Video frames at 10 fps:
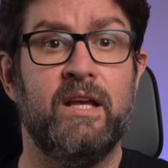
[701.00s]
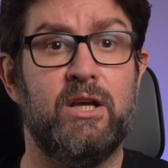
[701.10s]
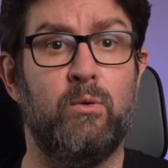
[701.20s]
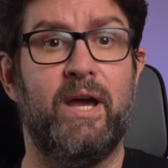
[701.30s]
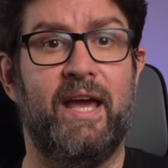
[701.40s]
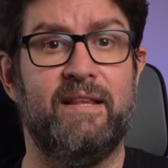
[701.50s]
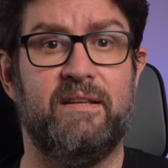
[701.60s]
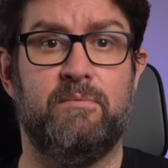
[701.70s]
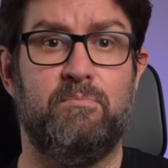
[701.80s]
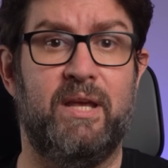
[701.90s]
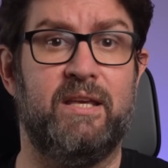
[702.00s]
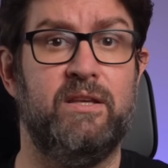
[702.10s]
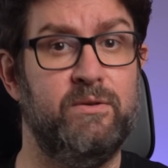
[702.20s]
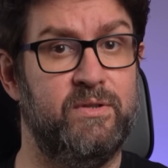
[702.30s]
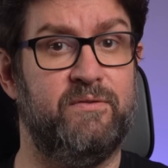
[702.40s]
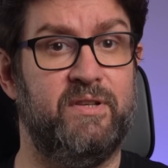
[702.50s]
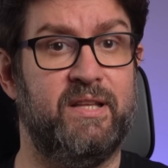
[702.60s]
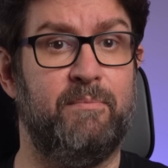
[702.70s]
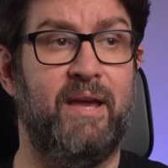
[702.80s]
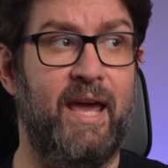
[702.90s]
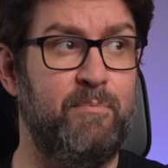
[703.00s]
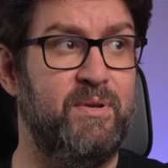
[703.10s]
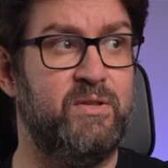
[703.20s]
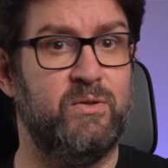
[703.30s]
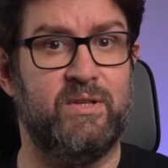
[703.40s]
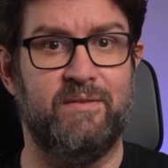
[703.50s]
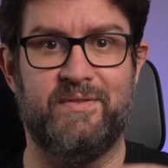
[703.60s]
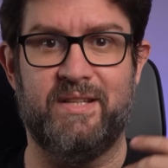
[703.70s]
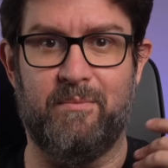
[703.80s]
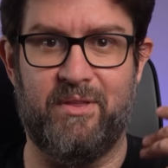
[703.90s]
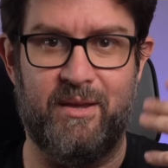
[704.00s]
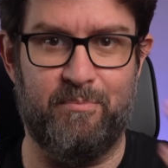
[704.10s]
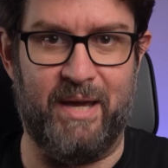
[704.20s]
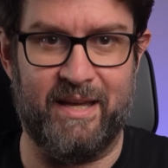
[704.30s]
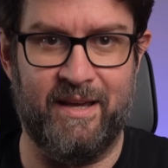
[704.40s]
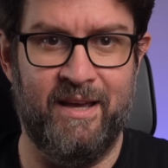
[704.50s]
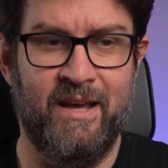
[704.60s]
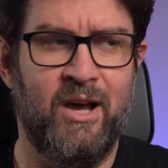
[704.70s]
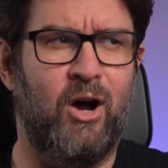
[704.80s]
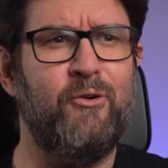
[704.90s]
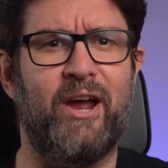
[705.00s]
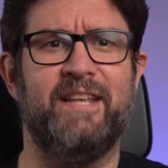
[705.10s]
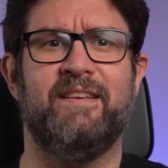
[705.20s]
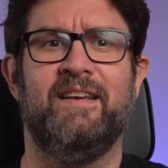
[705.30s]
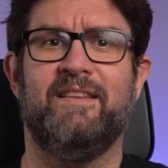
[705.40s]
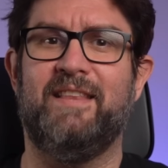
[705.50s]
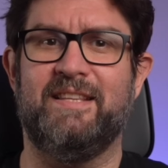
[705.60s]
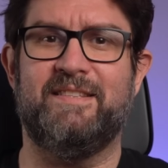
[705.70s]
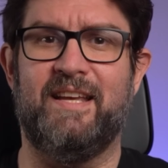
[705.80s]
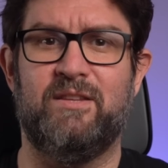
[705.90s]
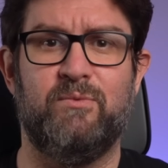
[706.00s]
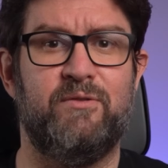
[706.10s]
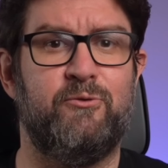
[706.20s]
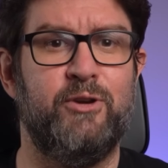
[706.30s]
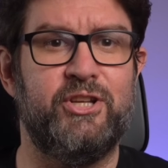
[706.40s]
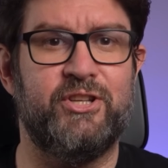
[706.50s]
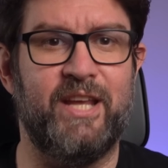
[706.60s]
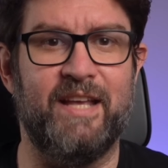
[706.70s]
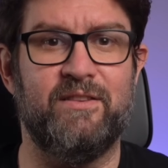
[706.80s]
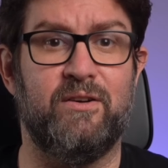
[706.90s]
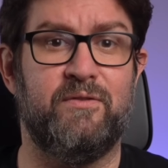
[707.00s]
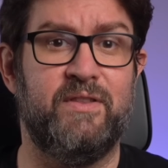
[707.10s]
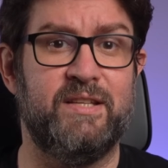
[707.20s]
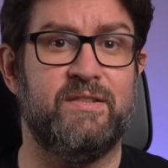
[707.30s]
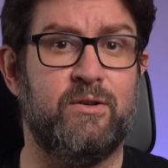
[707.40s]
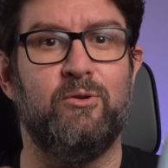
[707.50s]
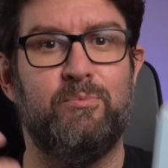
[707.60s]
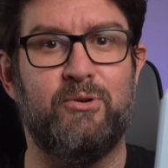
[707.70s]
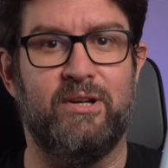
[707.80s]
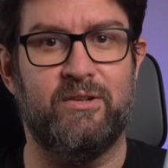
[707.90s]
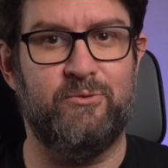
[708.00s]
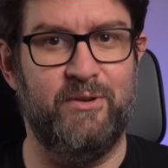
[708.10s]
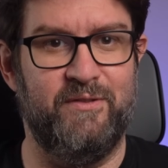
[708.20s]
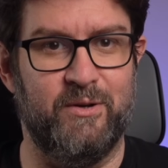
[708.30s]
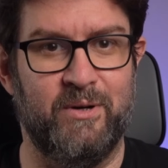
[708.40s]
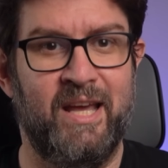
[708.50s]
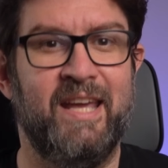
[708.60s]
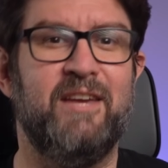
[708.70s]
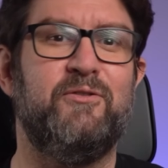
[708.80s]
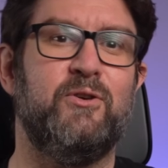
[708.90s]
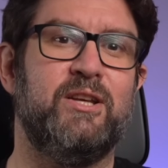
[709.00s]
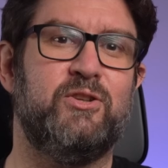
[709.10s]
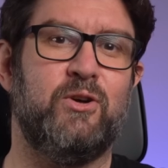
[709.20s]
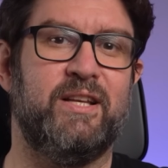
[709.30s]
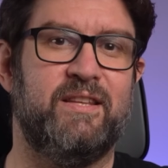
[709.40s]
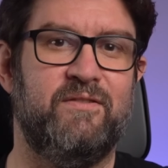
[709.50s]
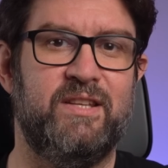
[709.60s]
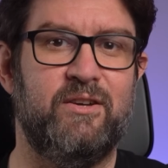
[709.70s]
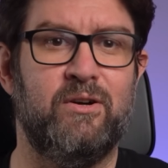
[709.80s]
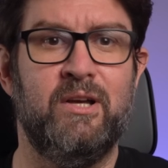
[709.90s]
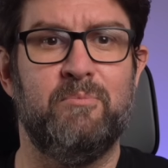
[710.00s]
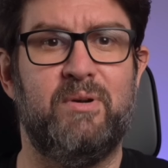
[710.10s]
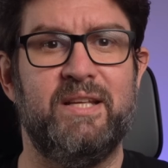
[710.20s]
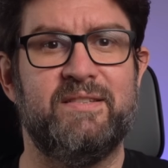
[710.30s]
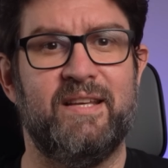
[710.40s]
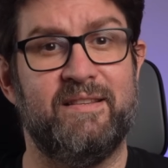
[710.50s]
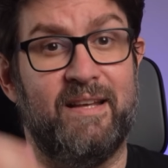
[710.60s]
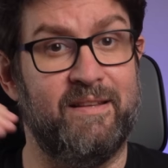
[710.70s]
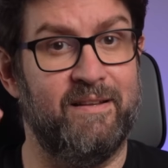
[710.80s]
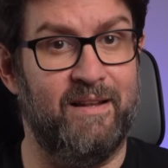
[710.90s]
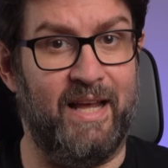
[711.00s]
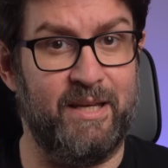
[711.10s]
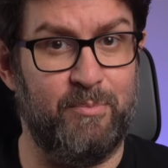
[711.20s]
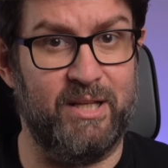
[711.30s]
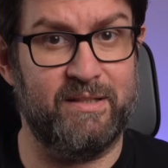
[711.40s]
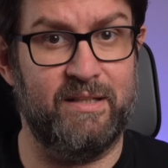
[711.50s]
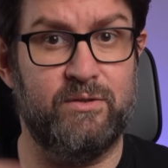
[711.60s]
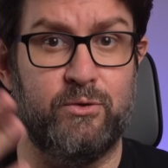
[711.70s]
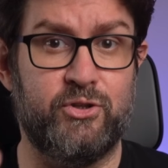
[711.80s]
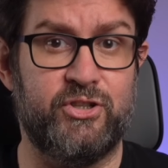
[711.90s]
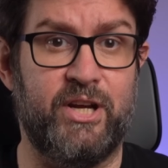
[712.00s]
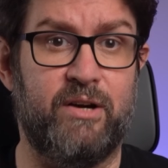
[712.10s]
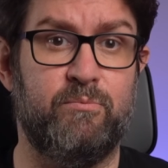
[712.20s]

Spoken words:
Go ahead and make use of it. I'm happy to give something back. Alright, that said, we've reached the end of this cool product review. If you enjoyed the video, please hit that like button to share